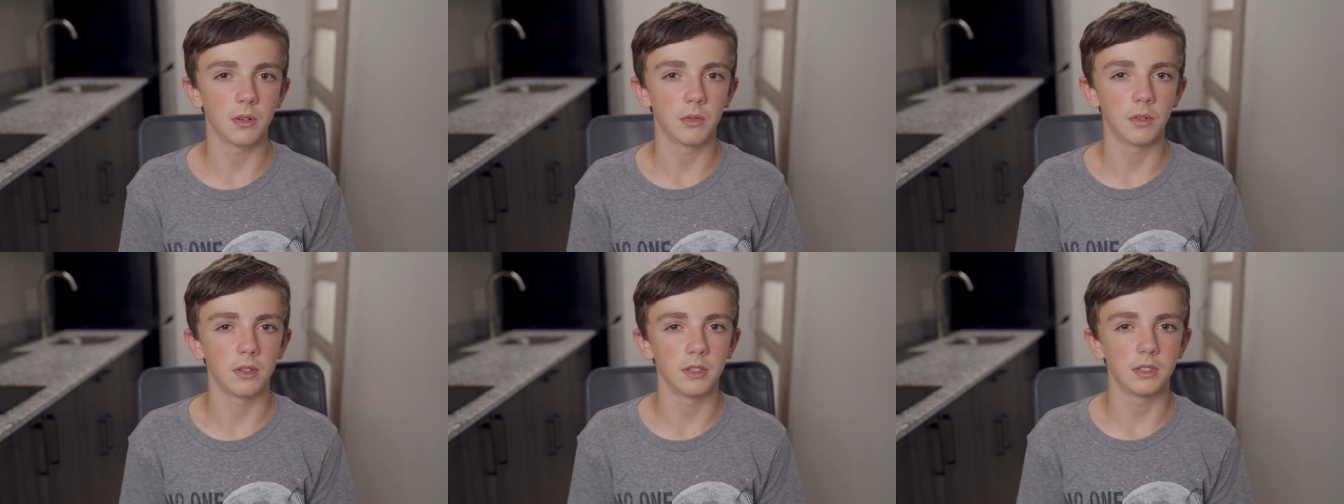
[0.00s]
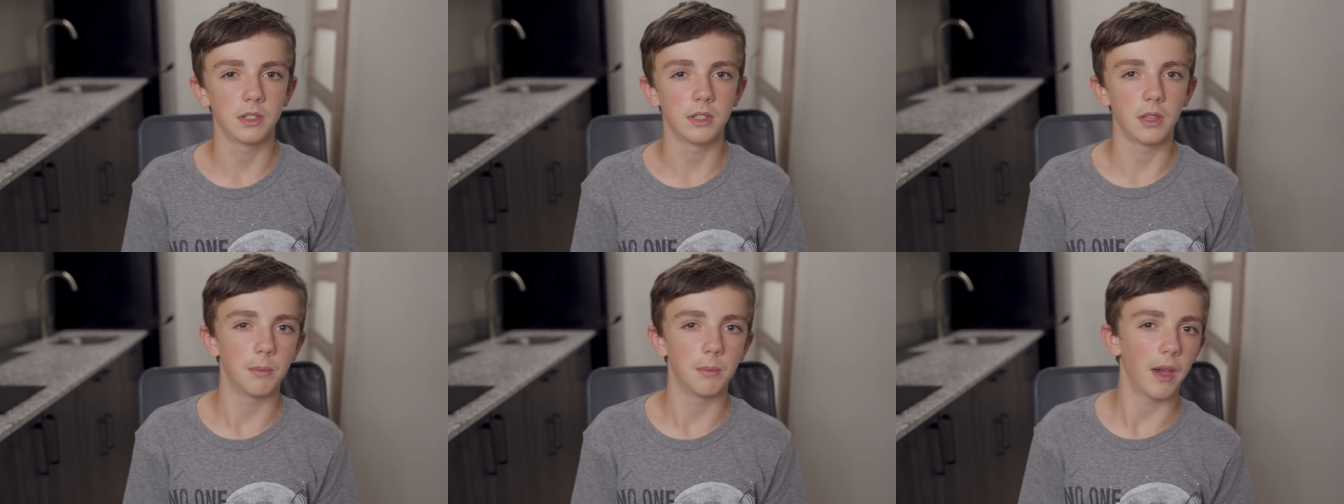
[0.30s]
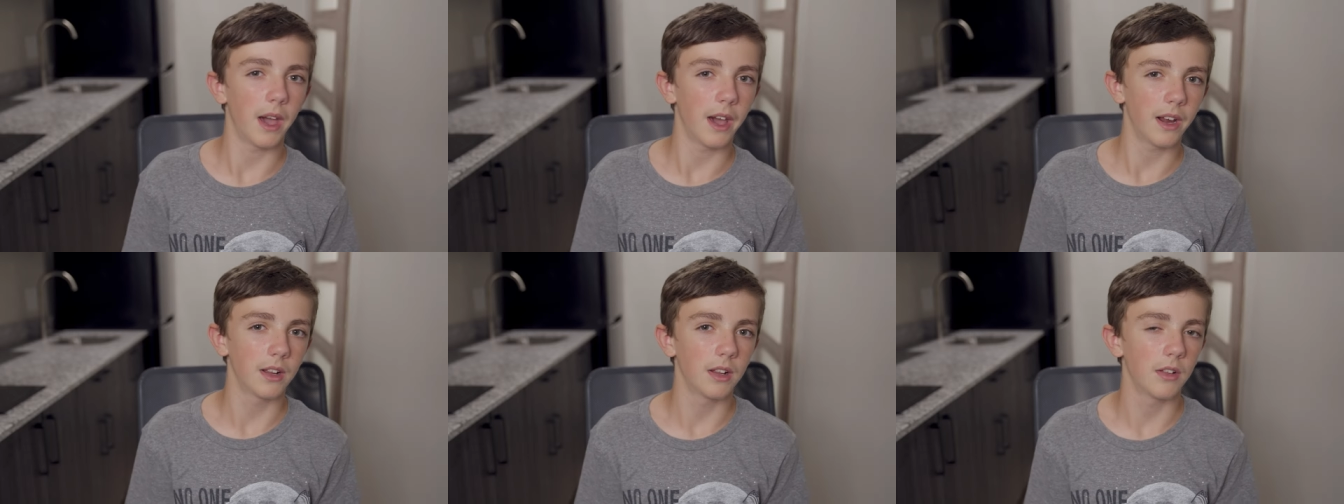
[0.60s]
it was the
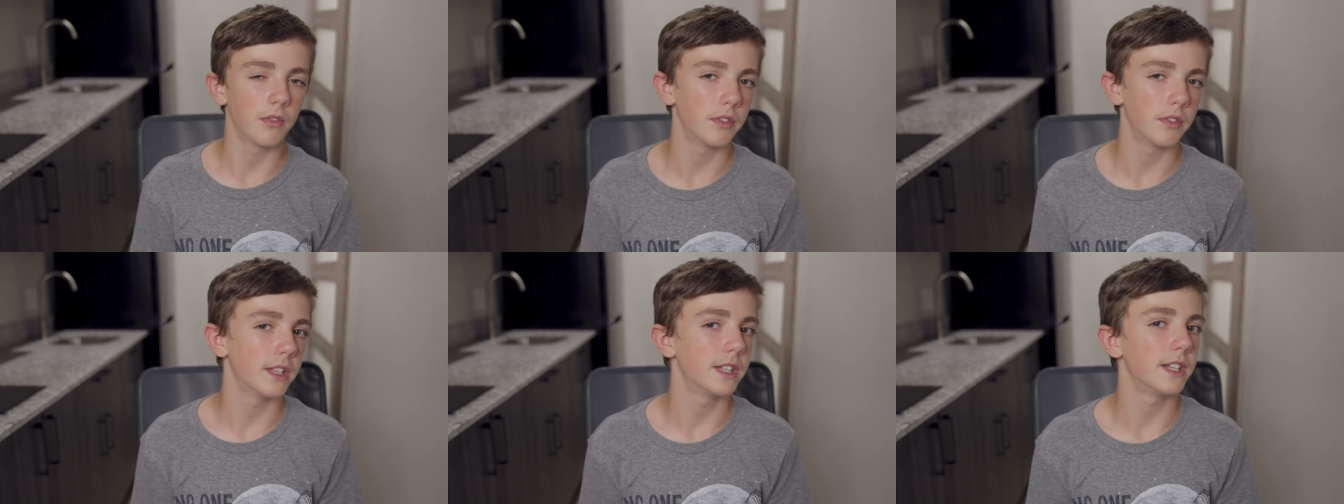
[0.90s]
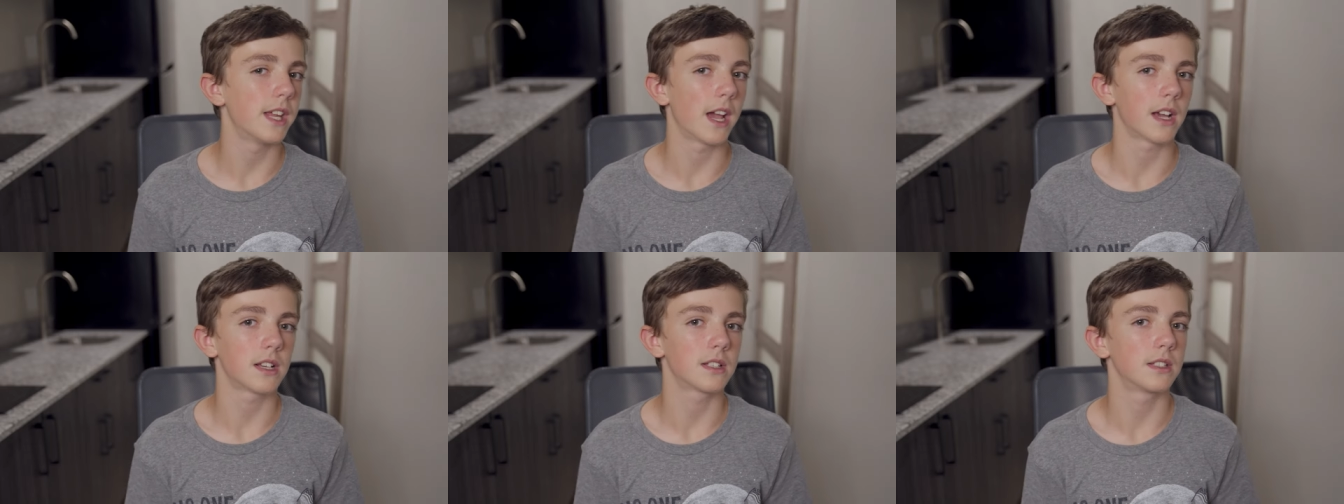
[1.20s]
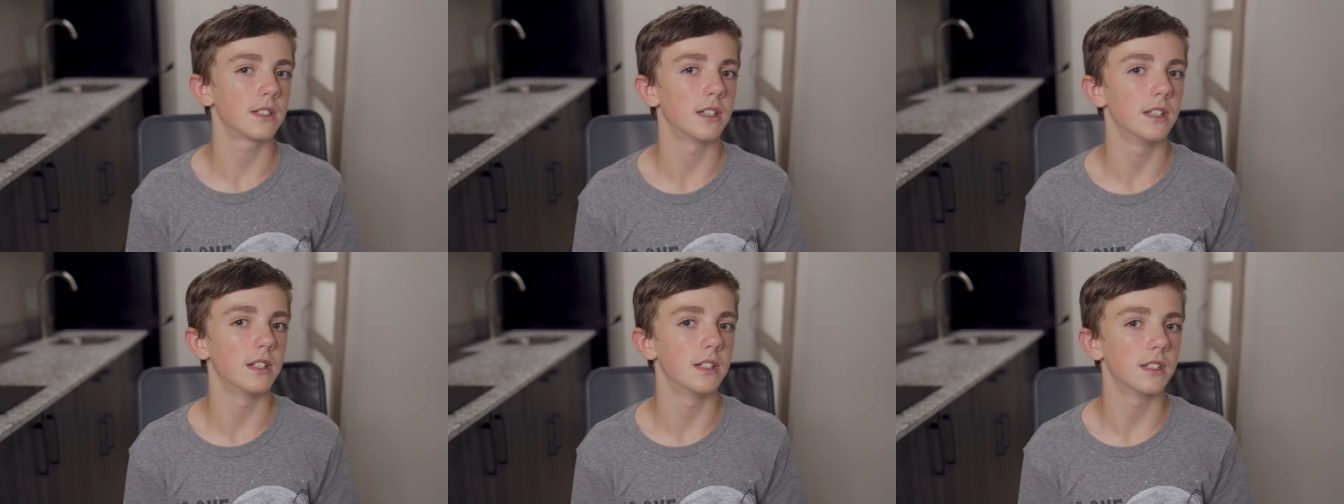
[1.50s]
Battle of the
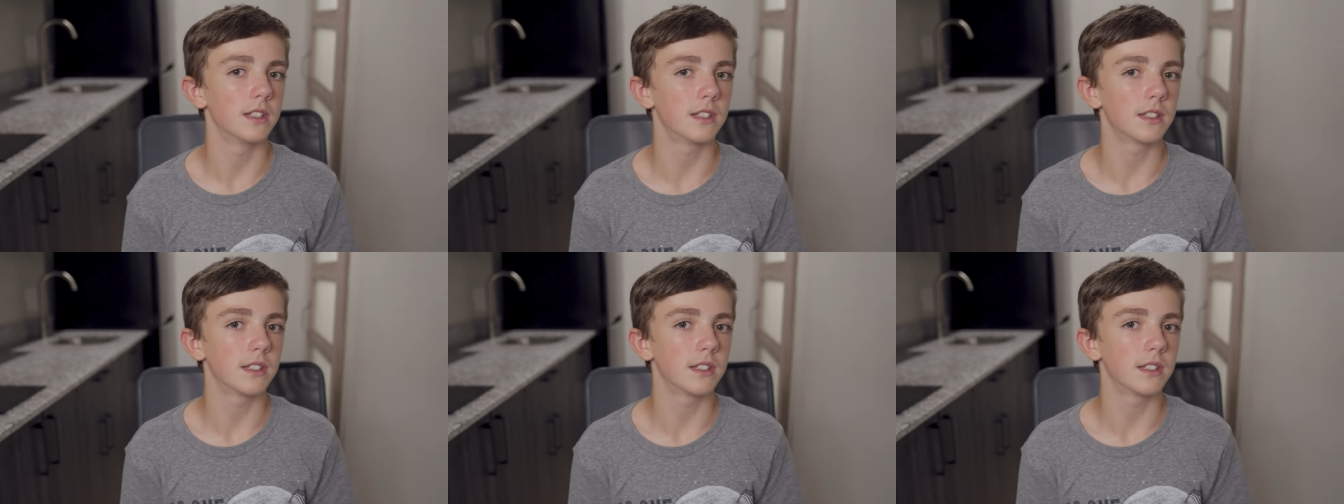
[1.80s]
Texans.